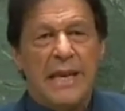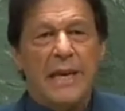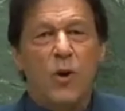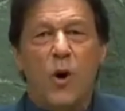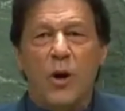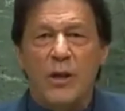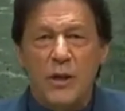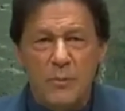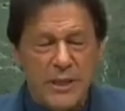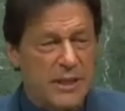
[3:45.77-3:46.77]
in all
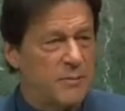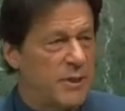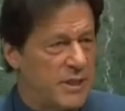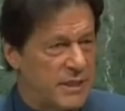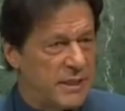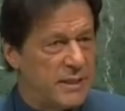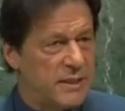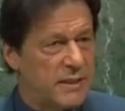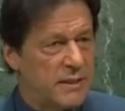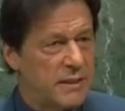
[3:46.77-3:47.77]
human
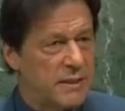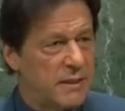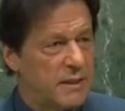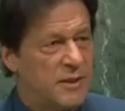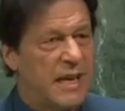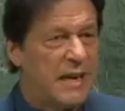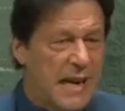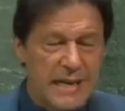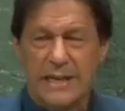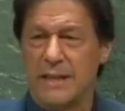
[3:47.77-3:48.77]
communities, they are
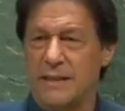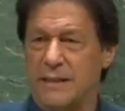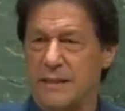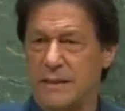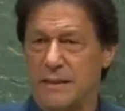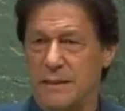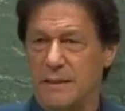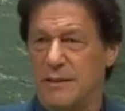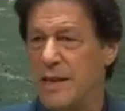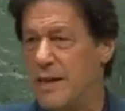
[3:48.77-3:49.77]
radicals,
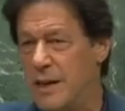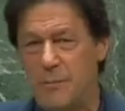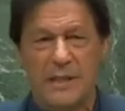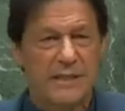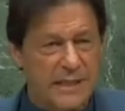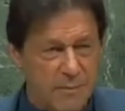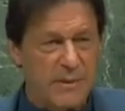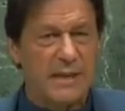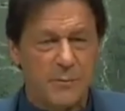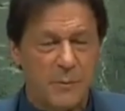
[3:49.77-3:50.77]
they're liberals
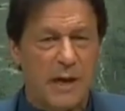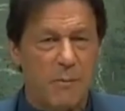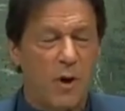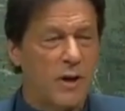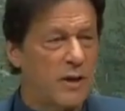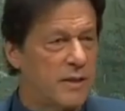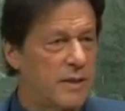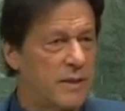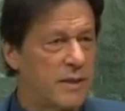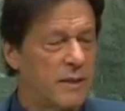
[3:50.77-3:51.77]
and rest are moderate.
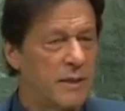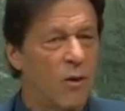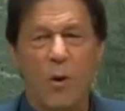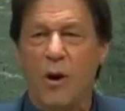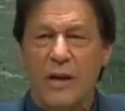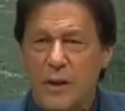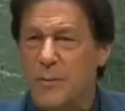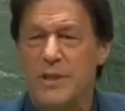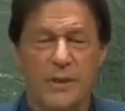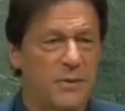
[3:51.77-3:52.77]
All
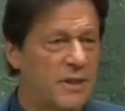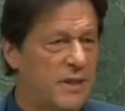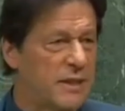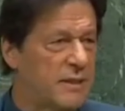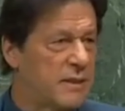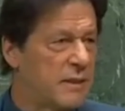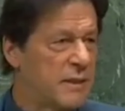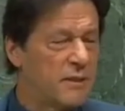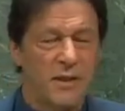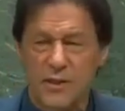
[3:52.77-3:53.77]
human communities,
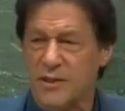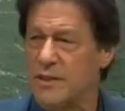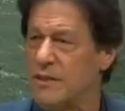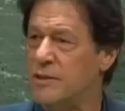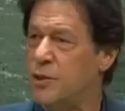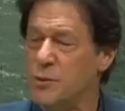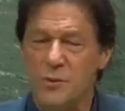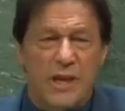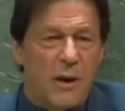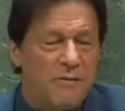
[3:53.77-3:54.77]
Christians,
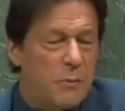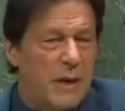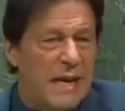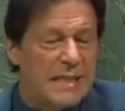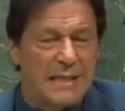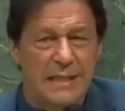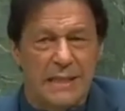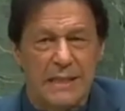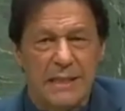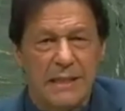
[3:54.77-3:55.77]
Jews, everyone has
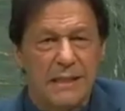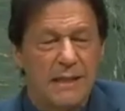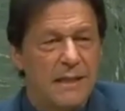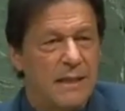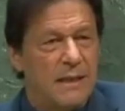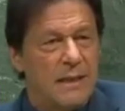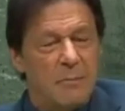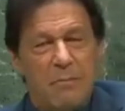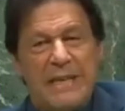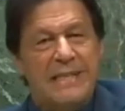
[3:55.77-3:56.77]
it.
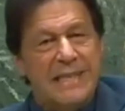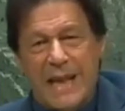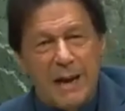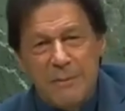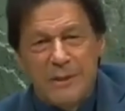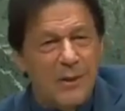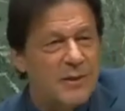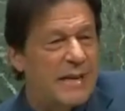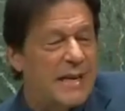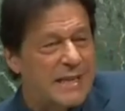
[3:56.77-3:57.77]
But Islam is
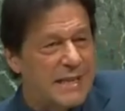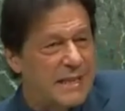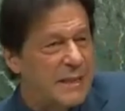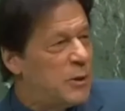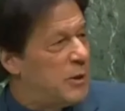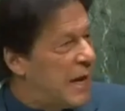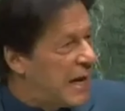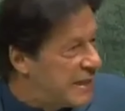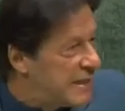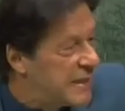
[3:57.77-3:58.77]
not radical,
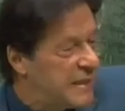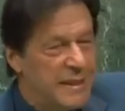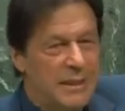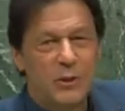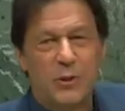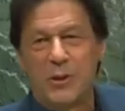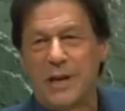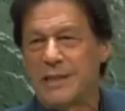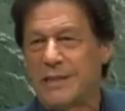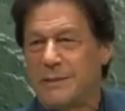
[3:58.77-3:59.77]
neither
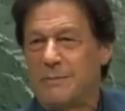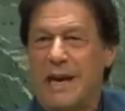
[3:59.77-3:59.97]
Judaism,